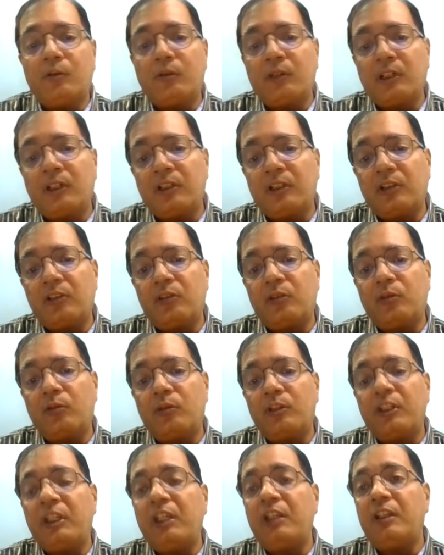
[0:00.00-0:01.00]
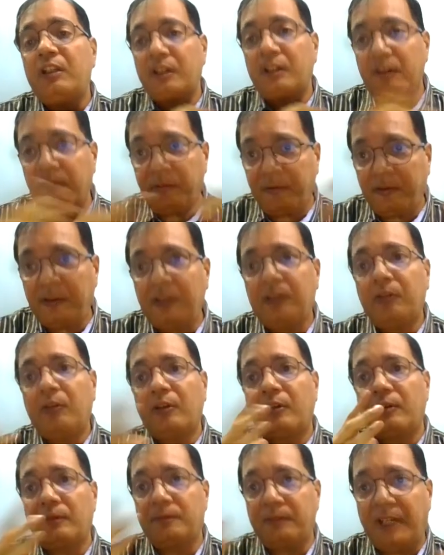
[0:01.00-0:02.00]
owners to create a rift
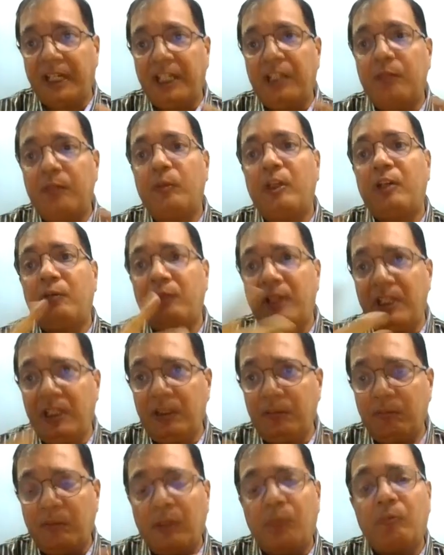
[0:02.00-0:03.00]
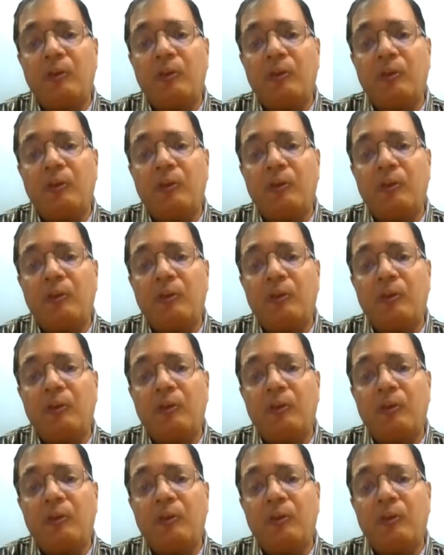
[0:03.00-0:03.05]
or a fight between